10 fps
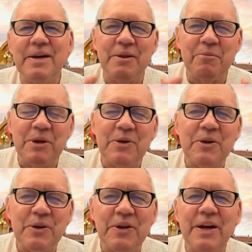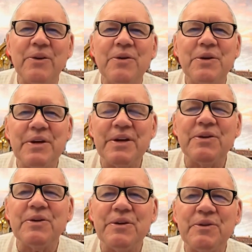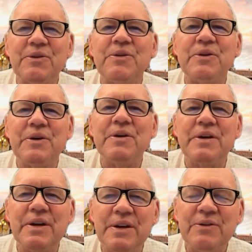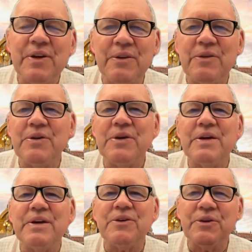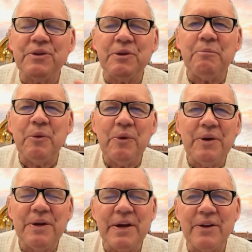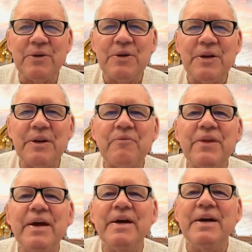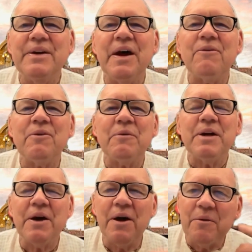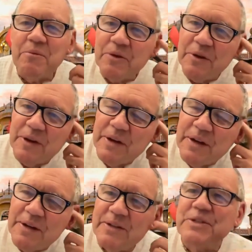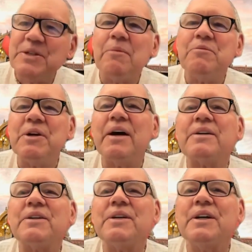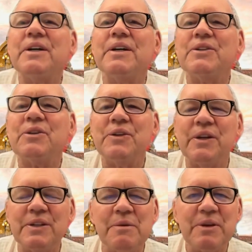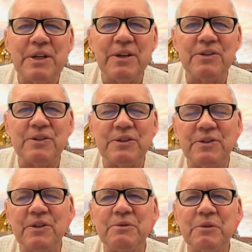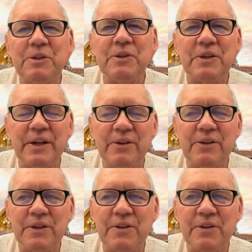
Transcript: The material energy is his energy. It's his subordinate energy. He never becomes subject to the limitations of this material energy.